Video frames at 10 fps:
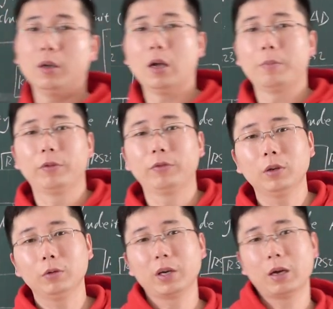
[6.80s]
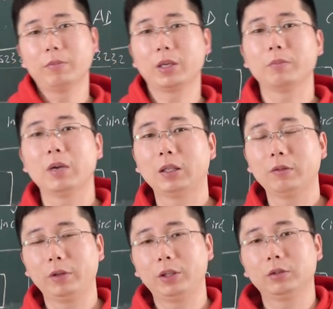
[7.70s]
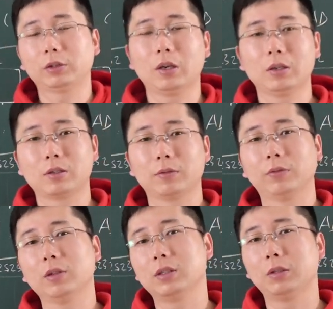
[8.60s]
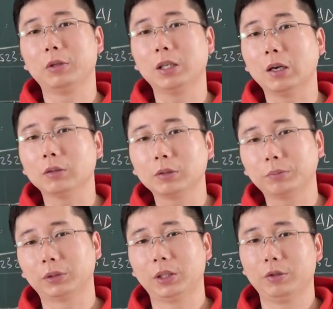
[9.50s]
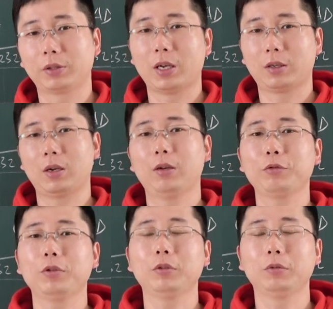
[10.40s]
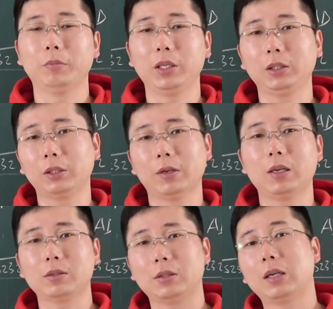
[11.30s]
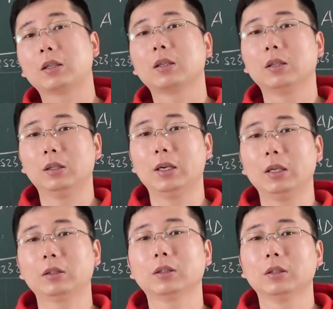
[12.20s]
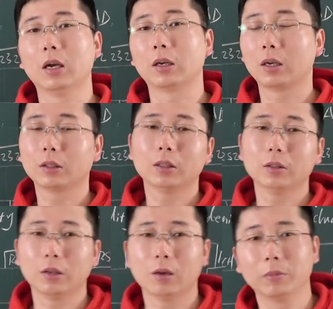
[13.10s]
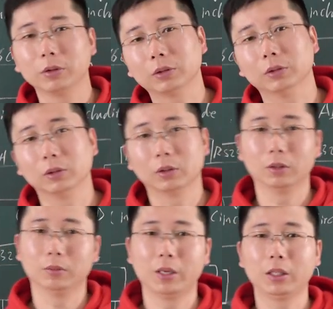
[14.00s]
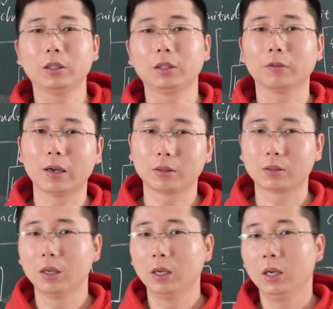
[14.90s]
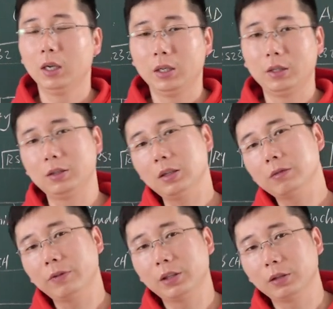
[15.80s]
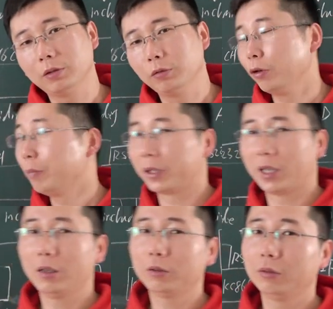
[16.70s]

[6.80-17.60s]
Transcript: Uh, before we have made many video toys for the relay output. You can control many devices like light, uh, curtain, and motor, or many devices. In this video, we will begin to